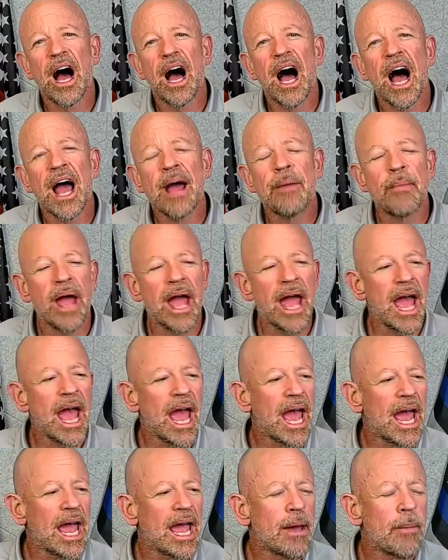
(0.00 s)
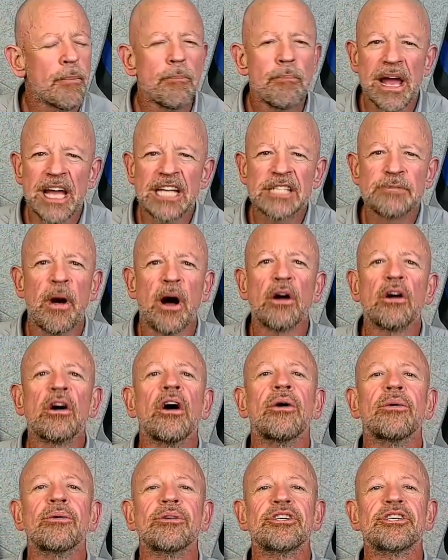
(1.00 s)
I'm a baseball
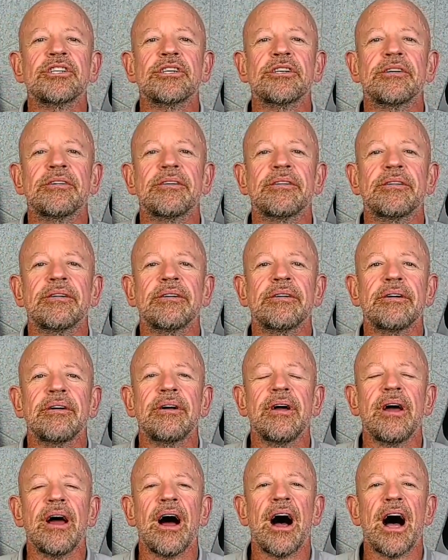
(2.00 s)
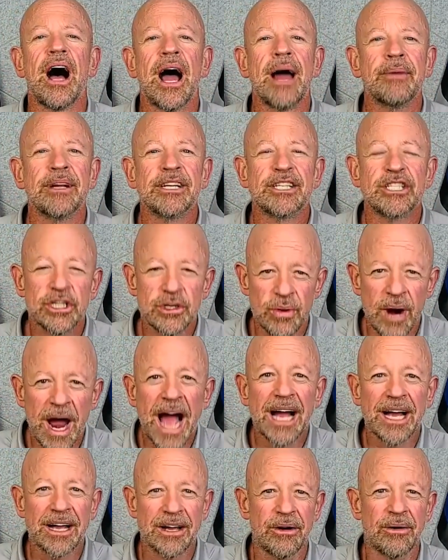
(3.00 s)
coach, I'm a
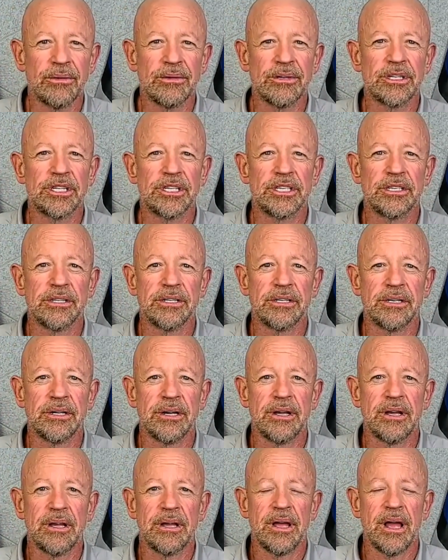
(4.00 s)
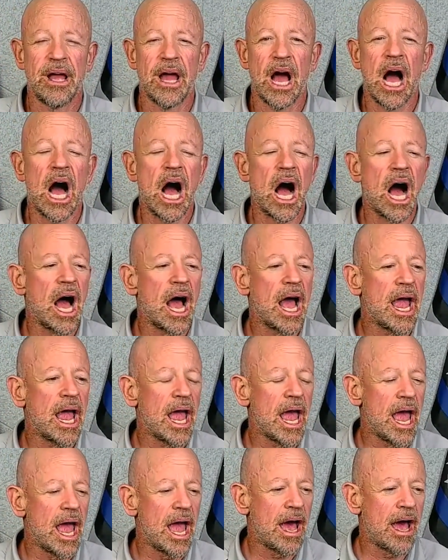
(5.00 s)
track coach,
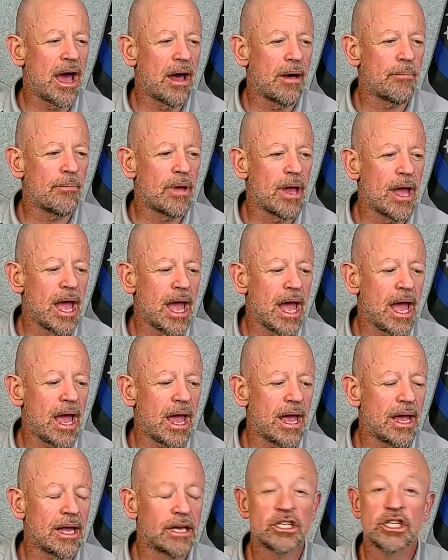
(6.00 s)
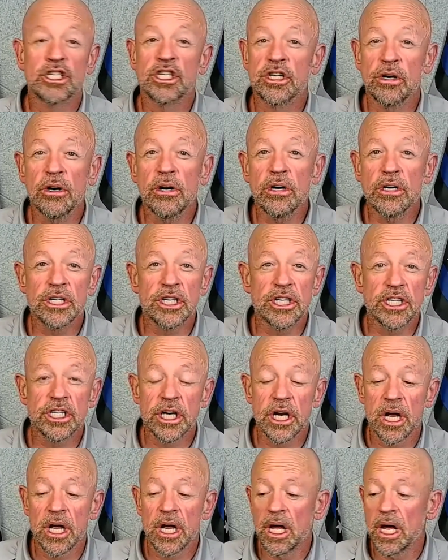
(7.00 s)
I am a church
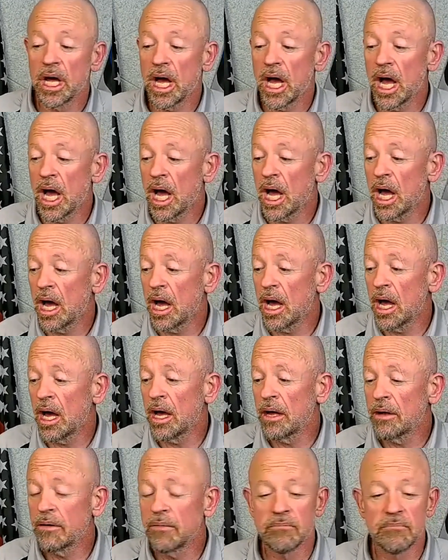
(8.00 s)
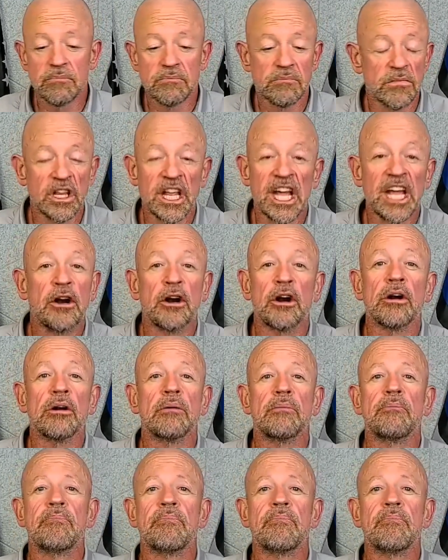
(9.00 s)
leader,